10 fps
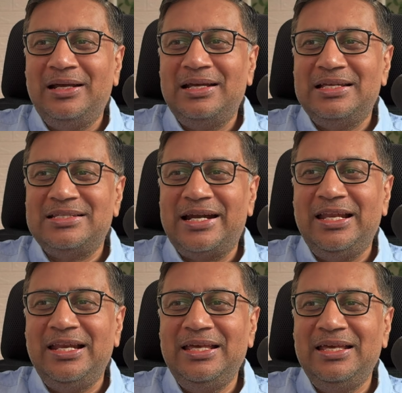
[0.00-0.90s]

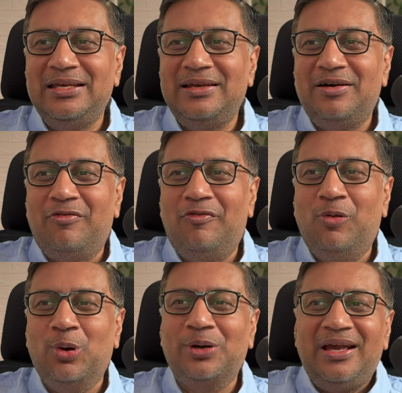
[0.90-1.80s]
suddenly
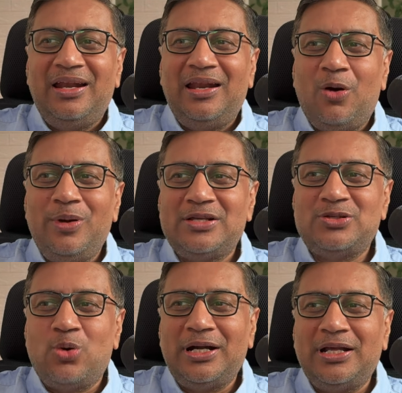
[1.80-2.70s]
4. Now,
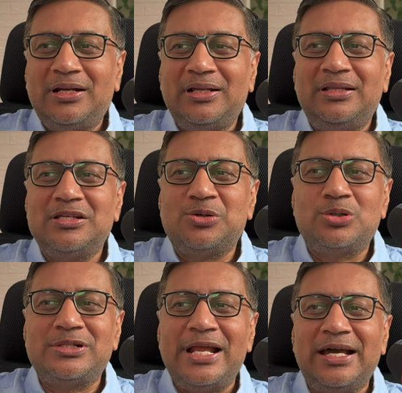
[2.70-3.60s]
next quarter, this
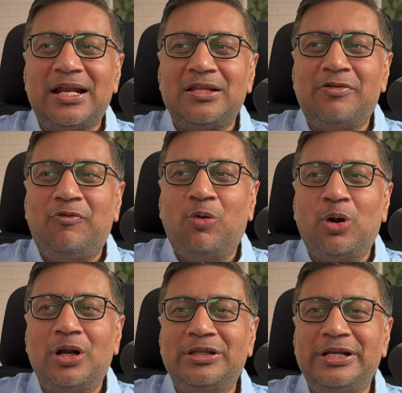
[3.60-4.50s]
looks like another
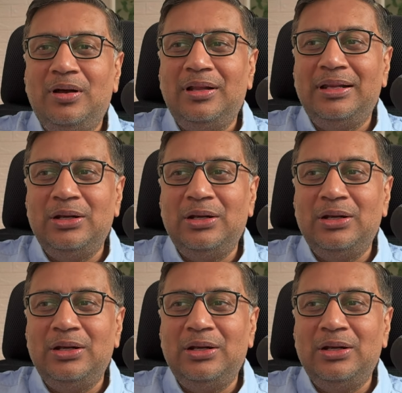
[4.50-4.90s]
4 or 3.